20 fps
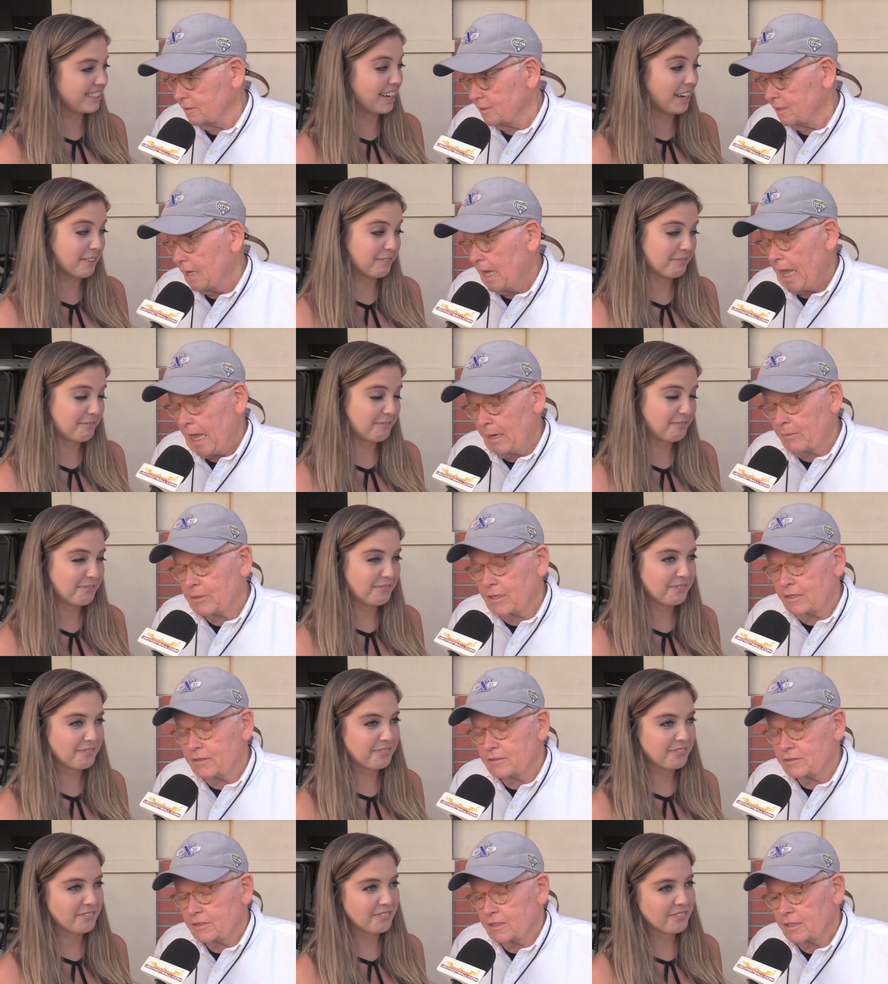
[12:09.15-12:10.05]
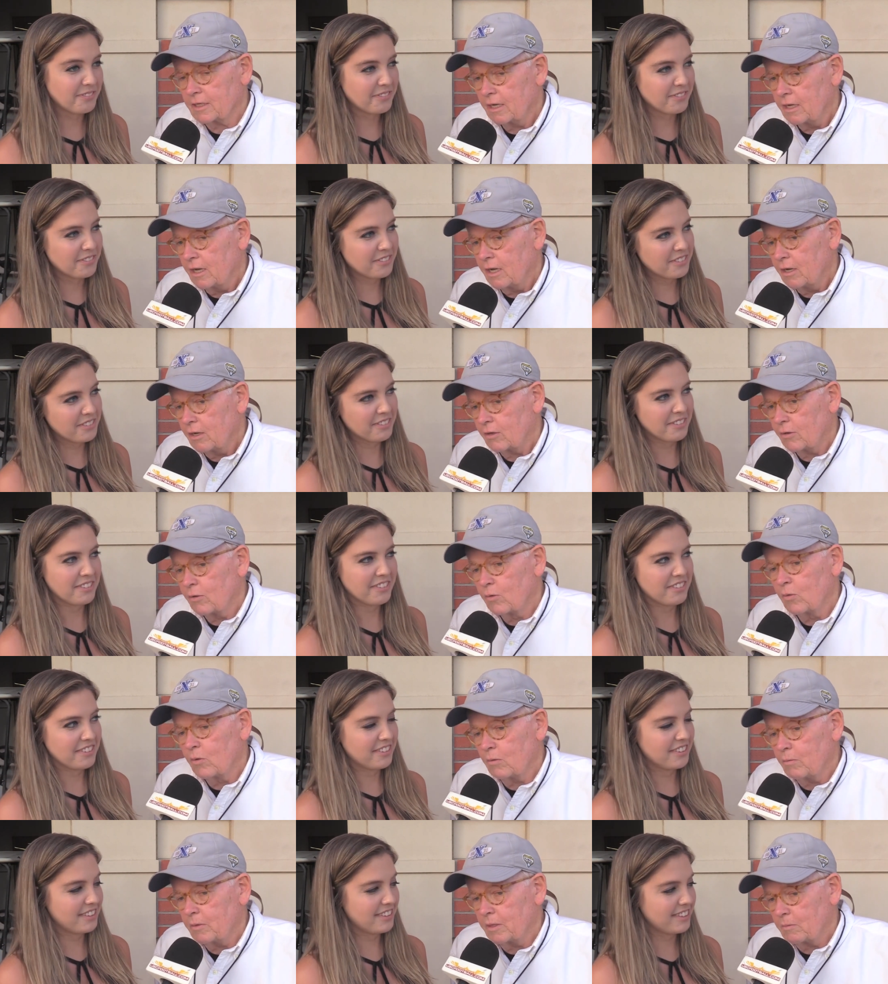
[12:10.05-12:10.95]
Speaker 1: Yeah, that'd be interesting who
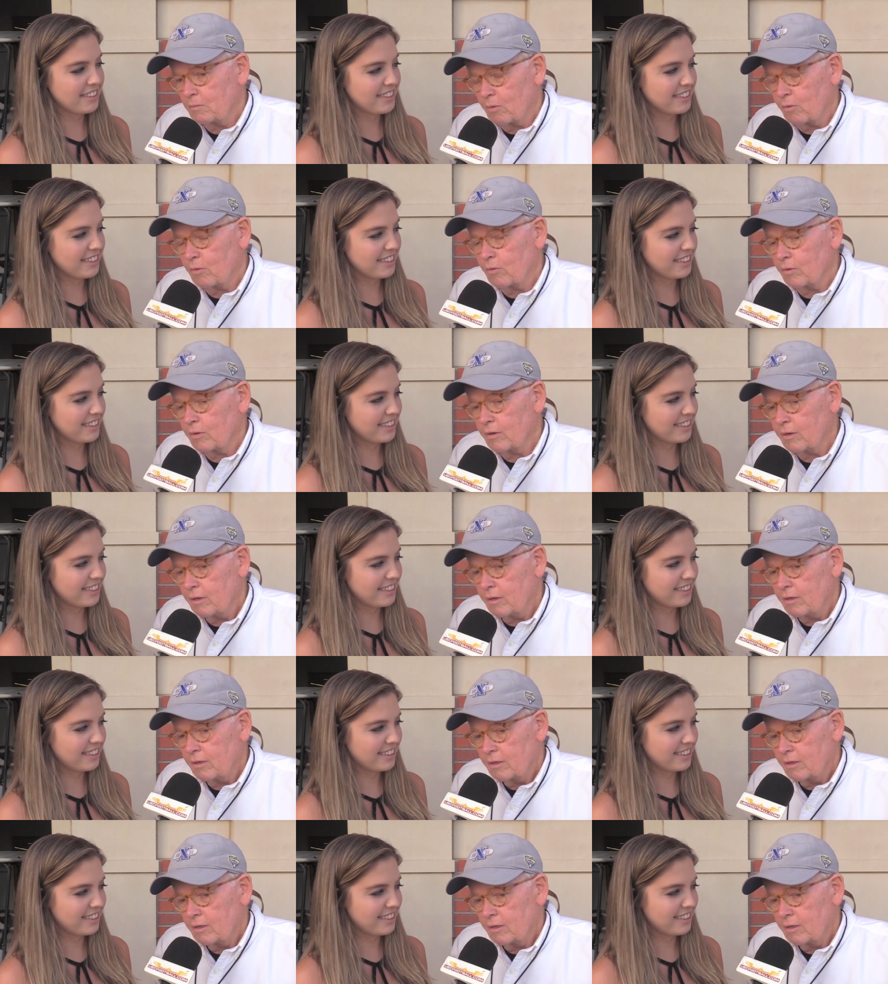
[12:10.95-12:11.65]
will be more